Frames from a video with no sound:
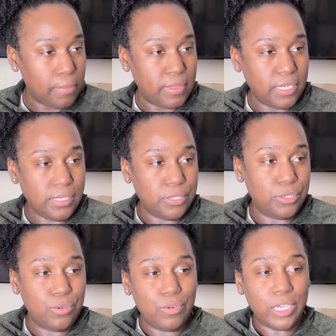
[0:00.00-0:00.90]
This is
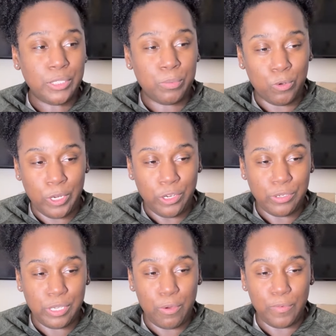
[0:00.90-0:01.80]
you exploring
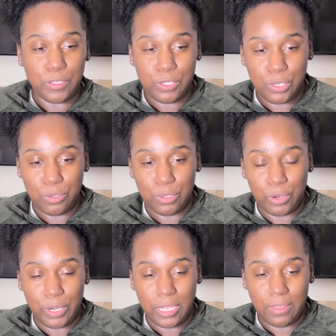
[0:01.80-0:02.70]
yourself and still
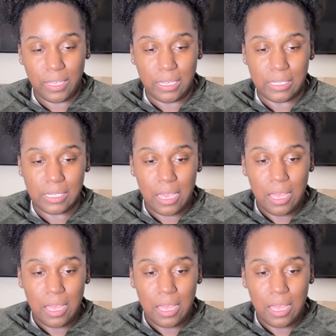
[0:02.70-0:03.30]
learning things